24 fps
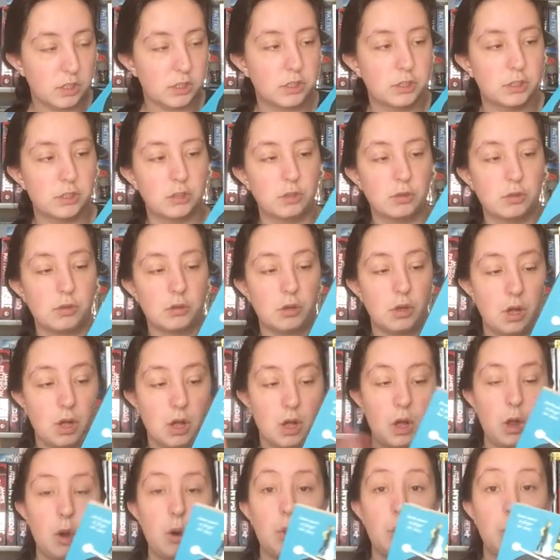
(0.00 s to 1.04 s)
so
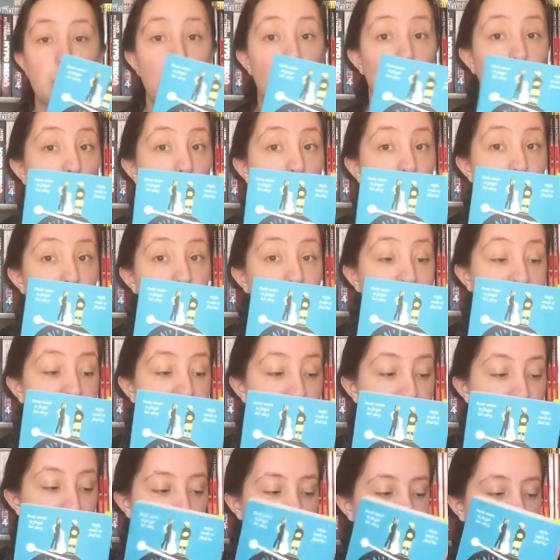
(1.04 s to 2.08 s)
we're going with
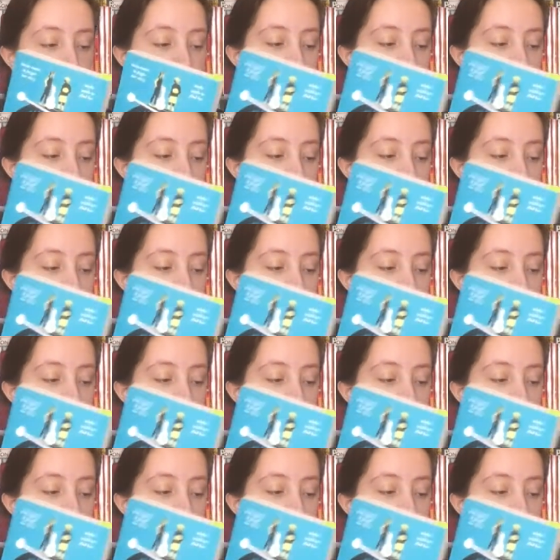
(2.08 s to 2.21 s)
this one.